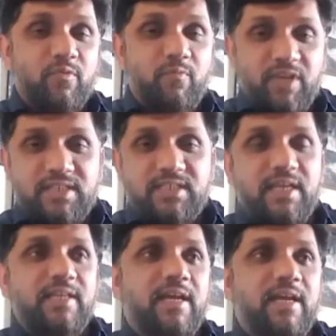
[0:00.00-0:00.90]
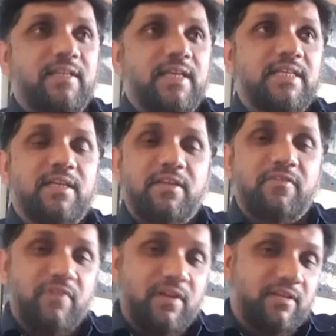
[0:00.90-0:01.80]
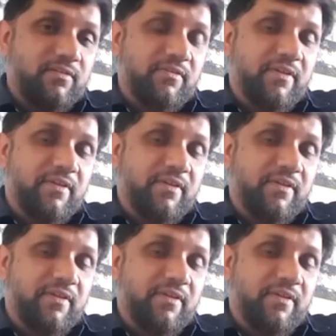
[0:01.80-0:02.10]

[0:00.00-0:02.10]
So we see that these are the three